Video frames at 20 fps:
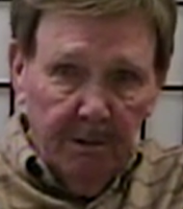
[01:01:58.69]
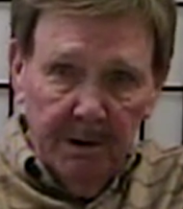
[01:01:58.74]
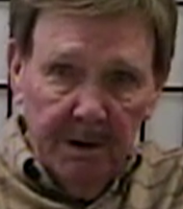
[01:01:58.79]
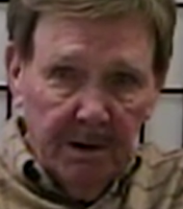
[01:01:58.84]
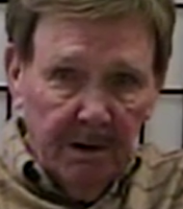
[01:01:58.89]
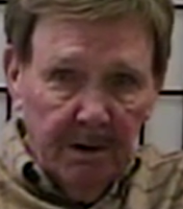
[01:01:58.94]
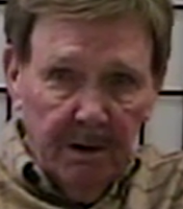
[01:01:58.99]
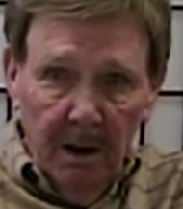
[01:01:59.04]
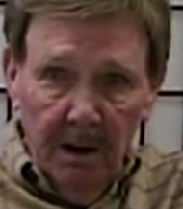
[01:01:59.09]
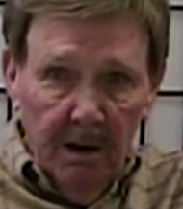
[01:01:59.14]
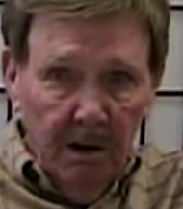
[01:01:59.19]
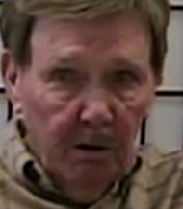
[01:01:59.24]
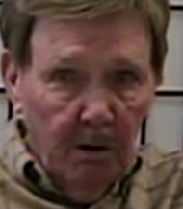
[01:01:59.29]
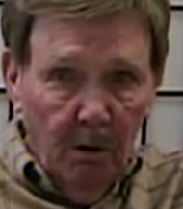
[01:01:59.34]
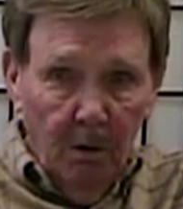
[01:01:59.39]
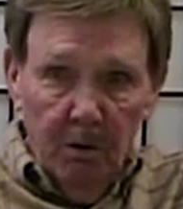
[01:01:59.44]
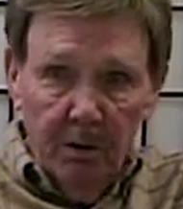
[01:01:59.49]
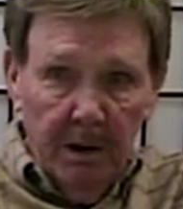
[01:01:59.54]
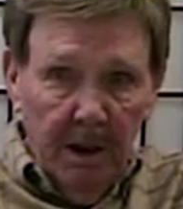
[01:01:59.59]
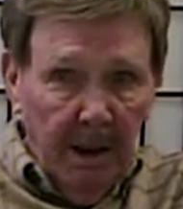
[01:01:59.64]
He says,
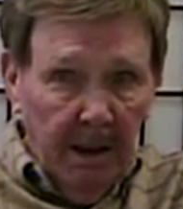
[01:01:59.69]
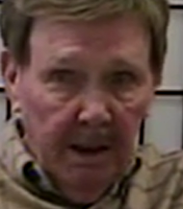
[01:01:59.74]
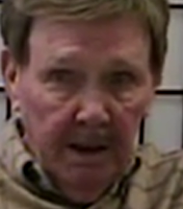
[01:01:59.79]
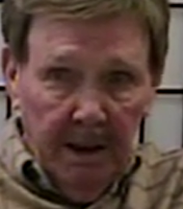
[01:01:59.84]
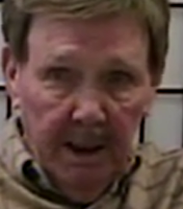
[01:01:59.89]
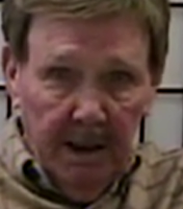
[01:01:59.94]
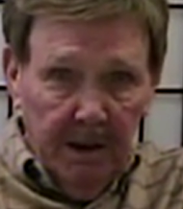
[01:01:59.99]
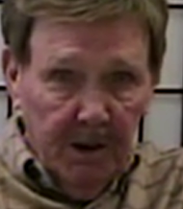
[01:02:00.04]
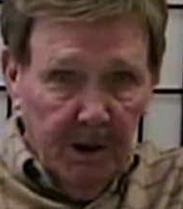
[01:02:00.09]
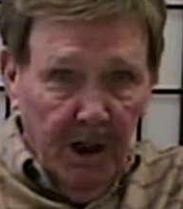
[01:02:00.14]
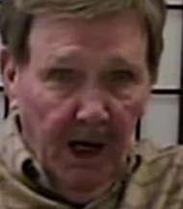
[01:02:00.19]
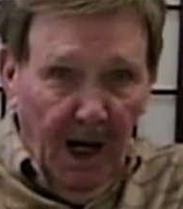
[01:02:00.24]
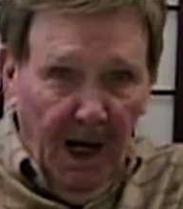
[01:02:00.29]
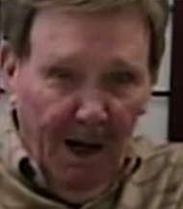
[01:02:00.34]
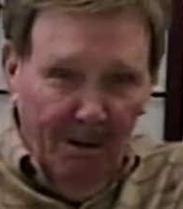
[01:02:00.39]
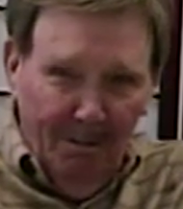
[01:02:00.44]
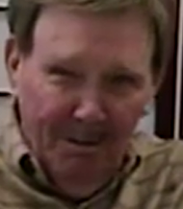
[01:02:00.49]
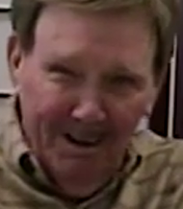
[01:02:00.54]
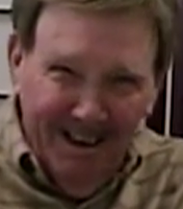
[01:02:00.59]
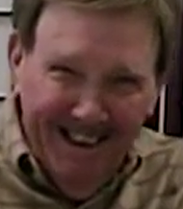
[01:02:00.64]
"Don't take that
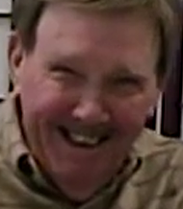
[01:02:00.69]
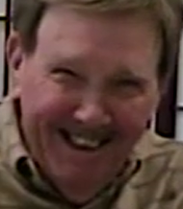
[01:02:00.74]
job."